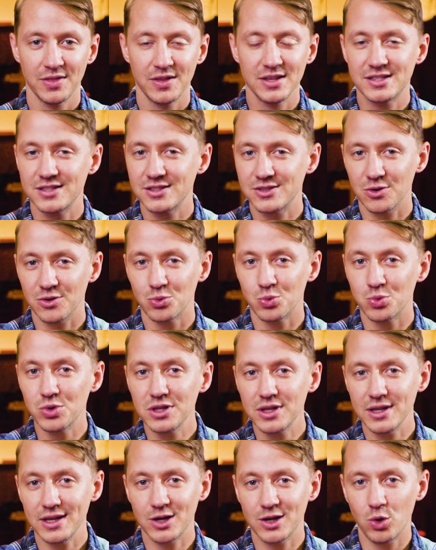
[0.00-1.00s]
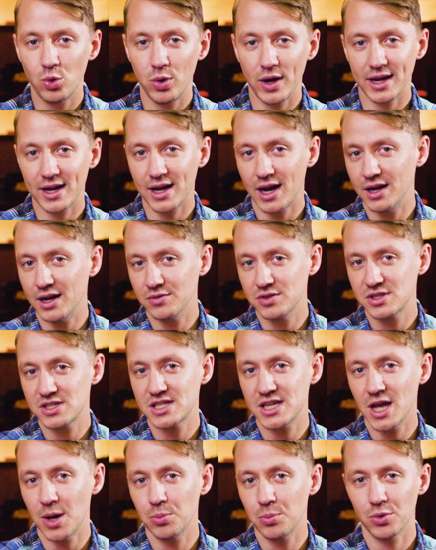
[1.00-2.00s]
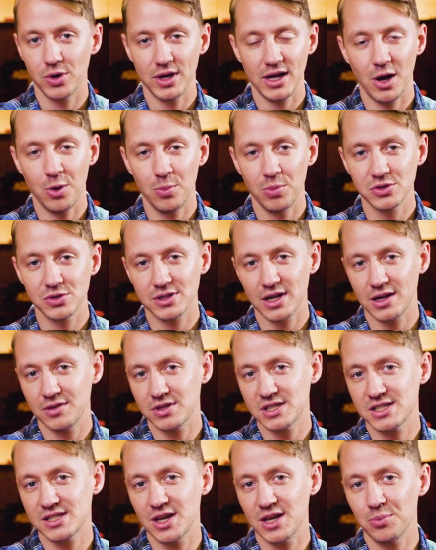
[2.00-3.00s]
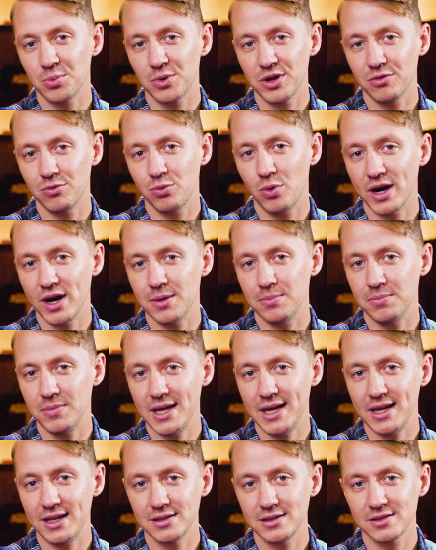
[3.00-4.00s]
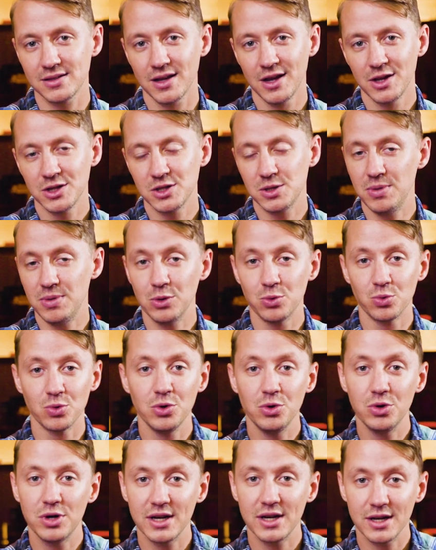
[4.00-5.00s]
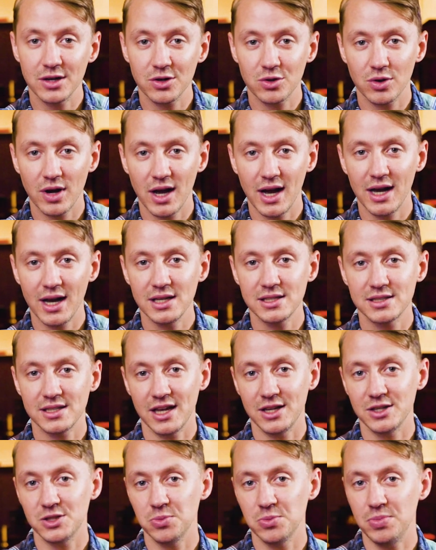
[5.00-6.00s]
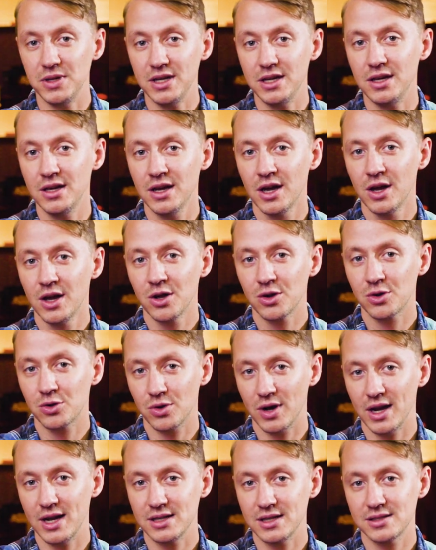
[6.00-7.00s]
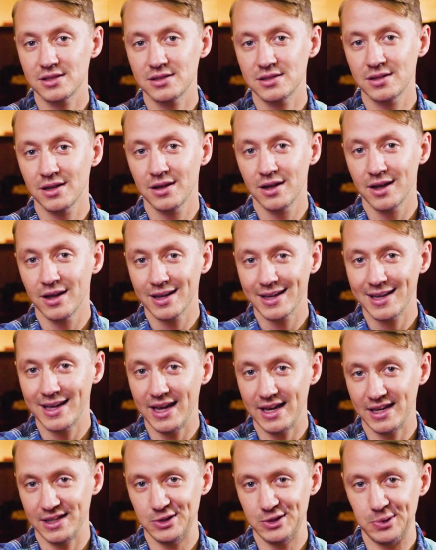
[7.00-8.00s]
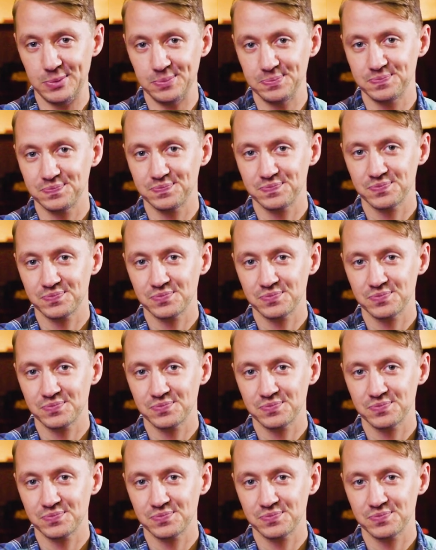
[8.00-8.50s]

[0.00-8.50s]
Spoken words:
This is a really quick kind of summary, almost kind of a summary of what it means to be rooted in Christ and to be Christ's kingdom.